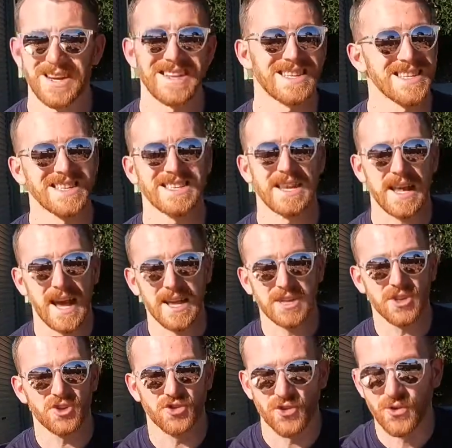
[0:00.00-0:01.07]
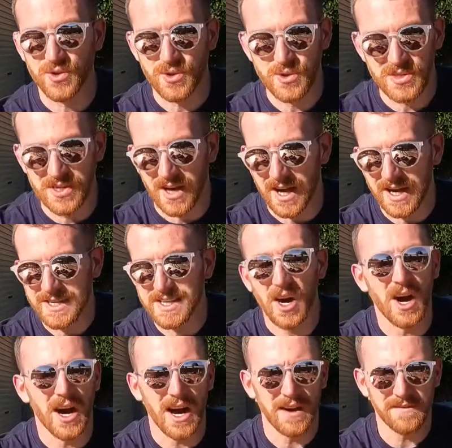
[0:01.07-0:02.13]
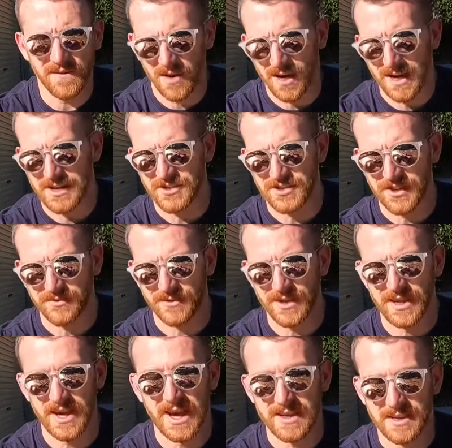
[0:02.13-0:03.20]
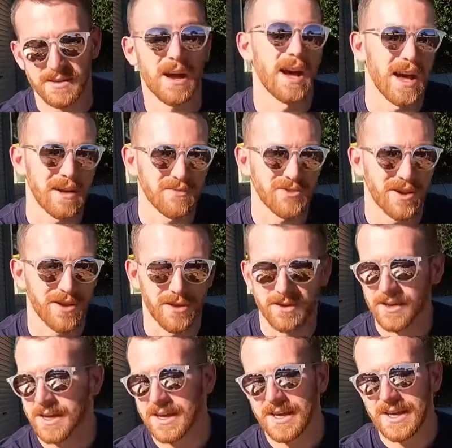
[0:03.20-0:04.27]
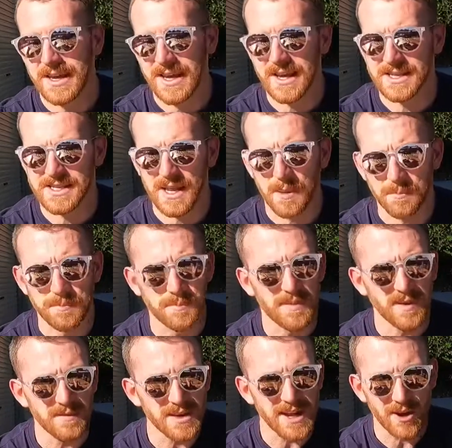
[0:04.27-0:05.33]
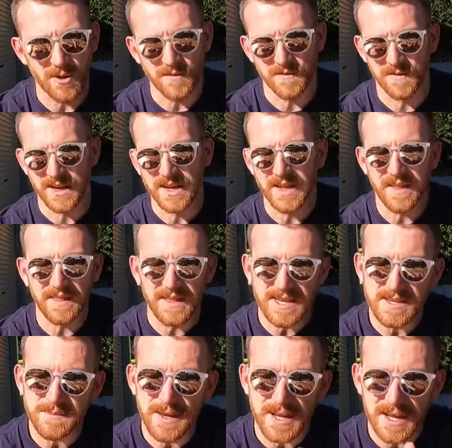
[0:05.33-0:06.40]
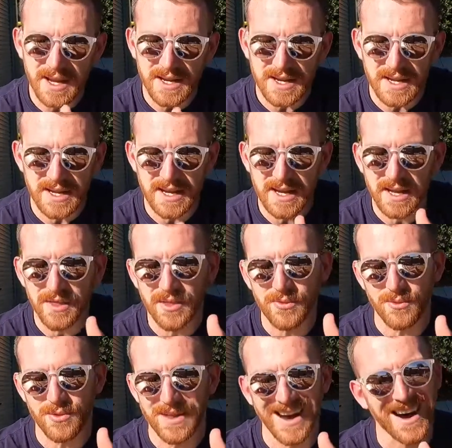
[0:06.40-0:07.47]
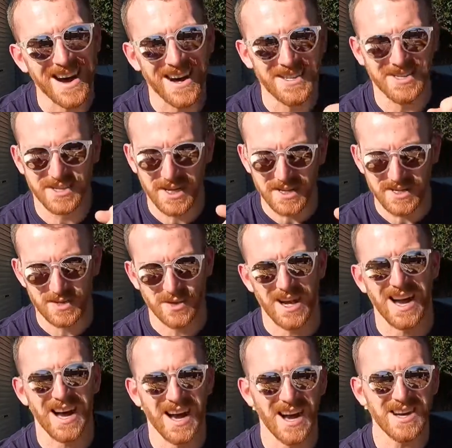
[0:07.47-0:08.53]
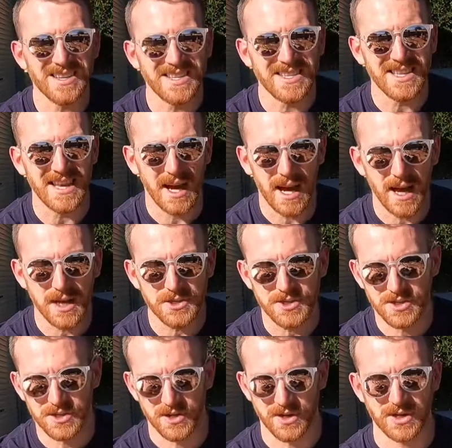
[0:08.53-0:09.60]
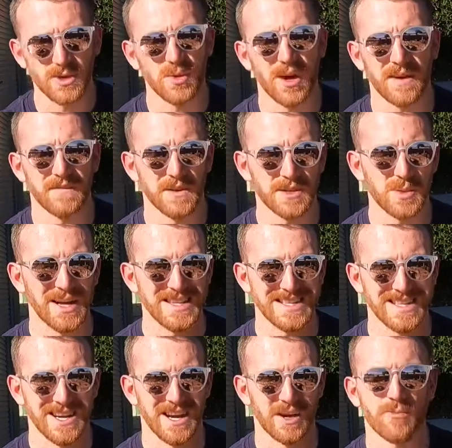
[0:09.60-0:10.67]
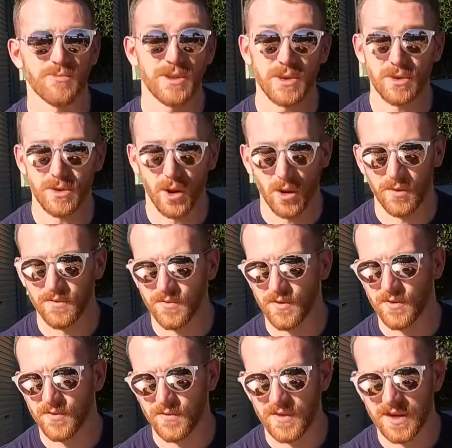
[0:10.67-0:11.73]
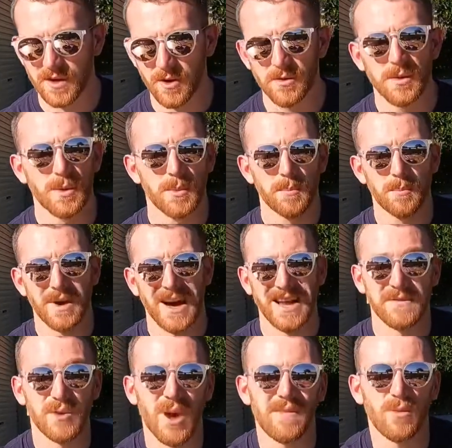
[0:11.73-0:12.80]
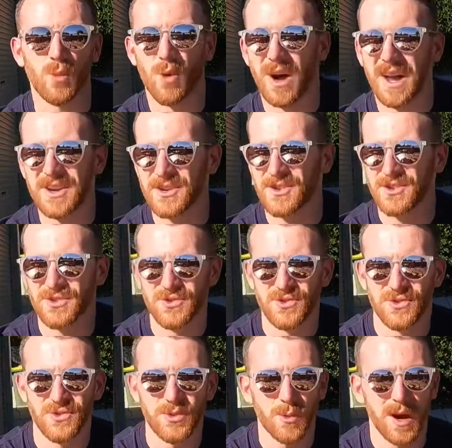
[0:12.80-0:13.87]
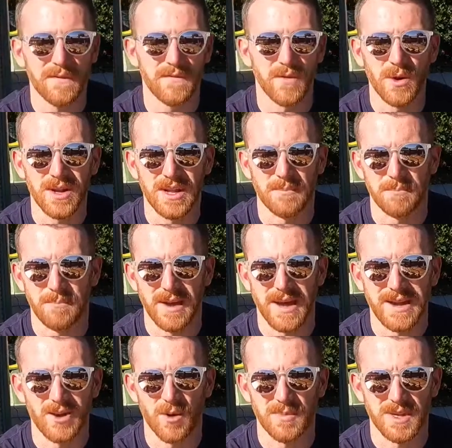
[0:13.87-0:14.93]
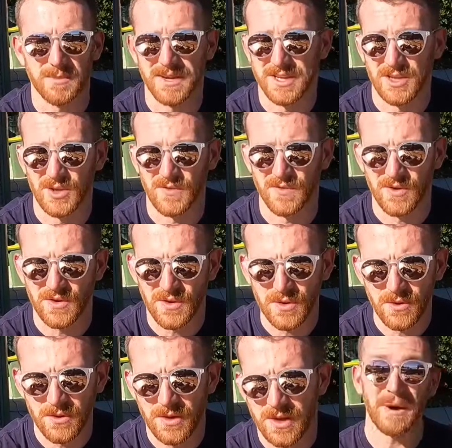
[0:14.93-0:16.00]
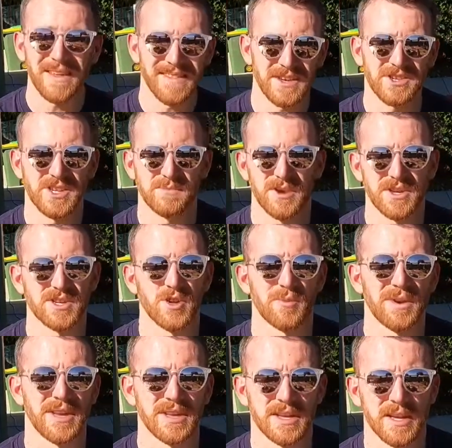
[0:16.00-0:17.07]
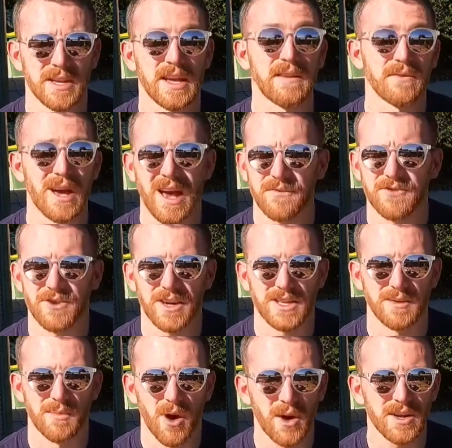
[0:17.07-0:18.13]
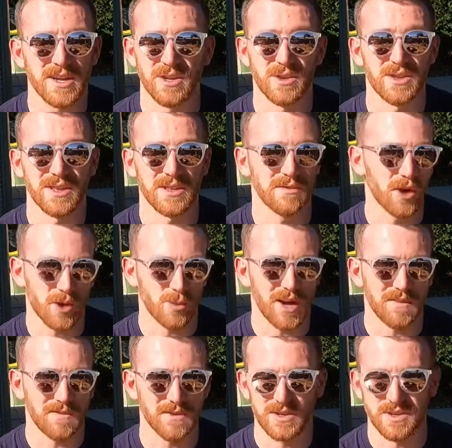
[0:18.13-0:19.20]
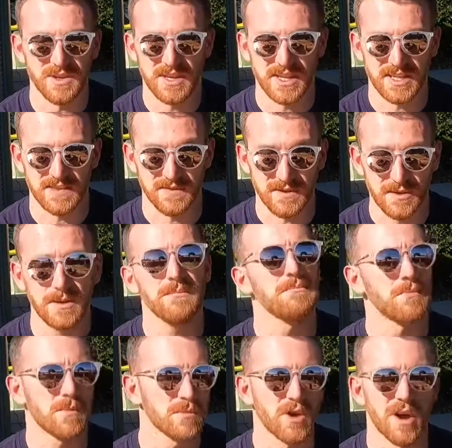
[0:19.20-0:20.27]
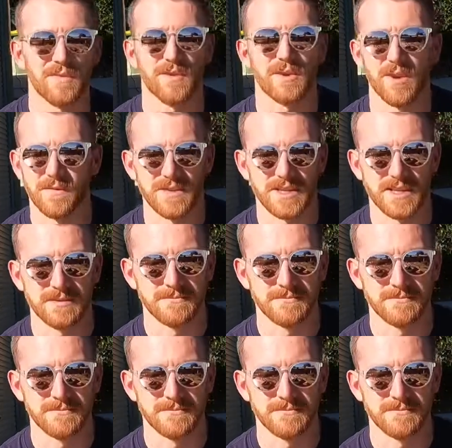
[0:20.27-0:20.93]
It's listed as true to size. I find generally, as I have tried it on, it's a bit of a narrow fit. This bit under here through the arch, it sort of hugs the arch, so it feels quite snug. Really good on-foot feel. But if you have a wide shoe, wide foot, it may not be the best suit for you. But that's just personal opinion. If you have tried them on and you've got a wide foot and you think it's for you, go for it, obviously.